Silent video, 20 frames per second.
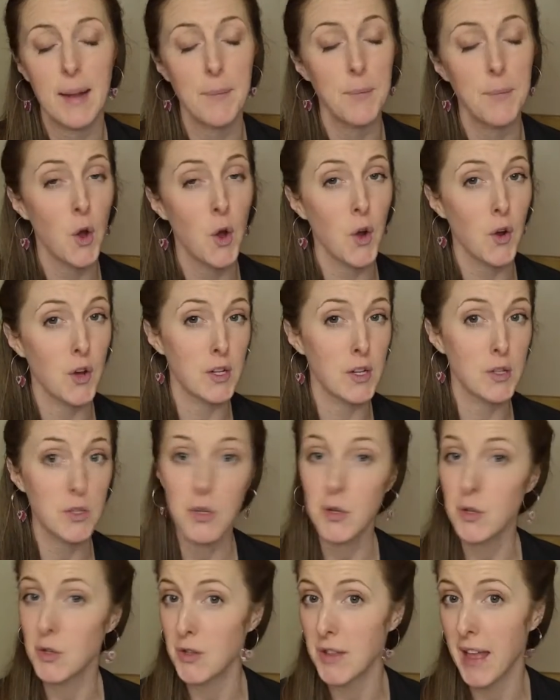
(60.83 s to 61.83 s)
I'm not going to
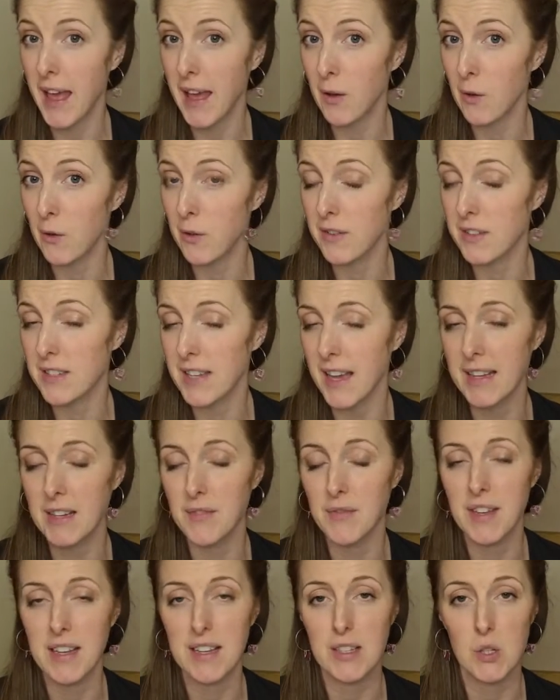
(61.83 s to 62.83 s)
touch on the health side of
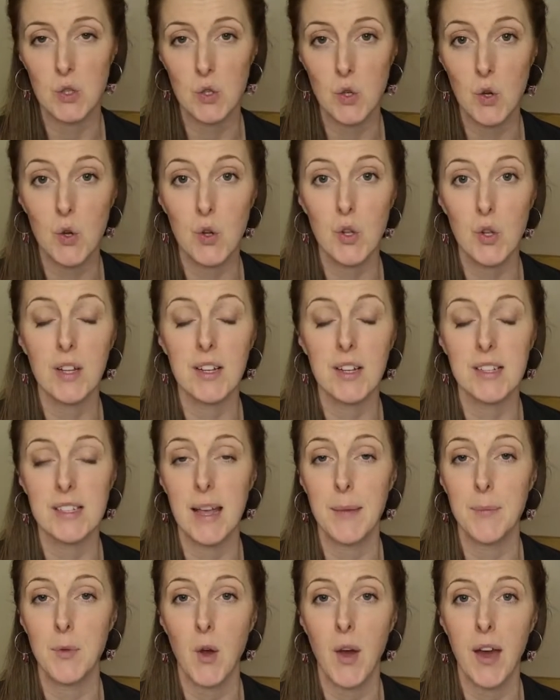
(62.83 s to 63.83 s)
things at all because
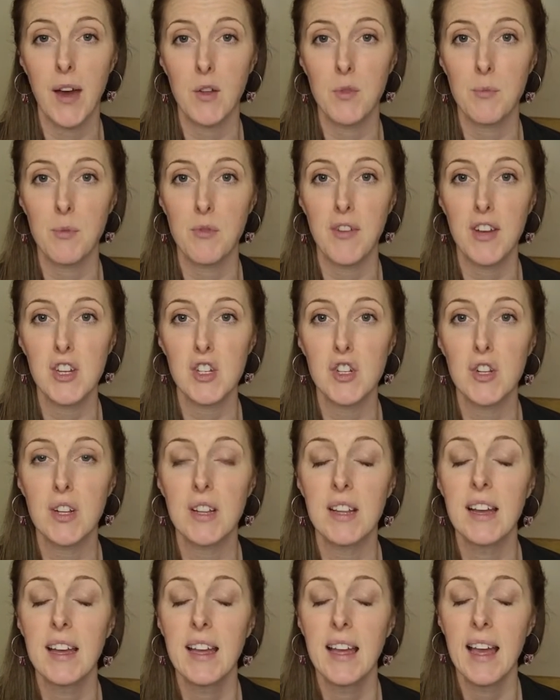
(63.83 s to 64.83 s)
I'm not a health
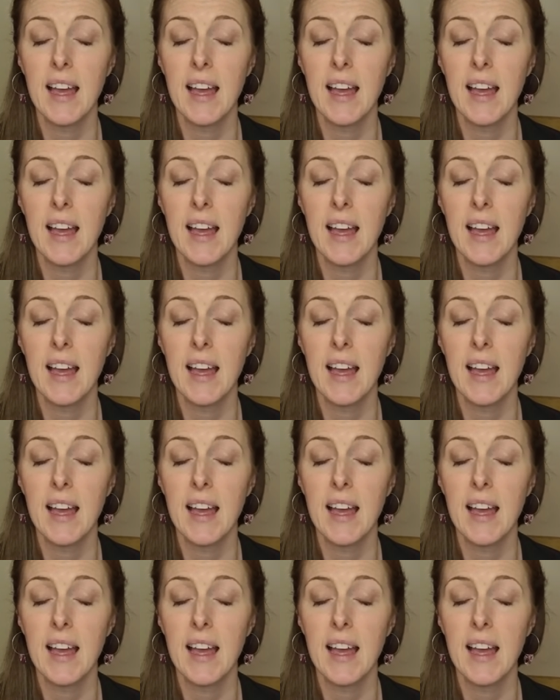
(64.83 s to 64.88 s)
professional,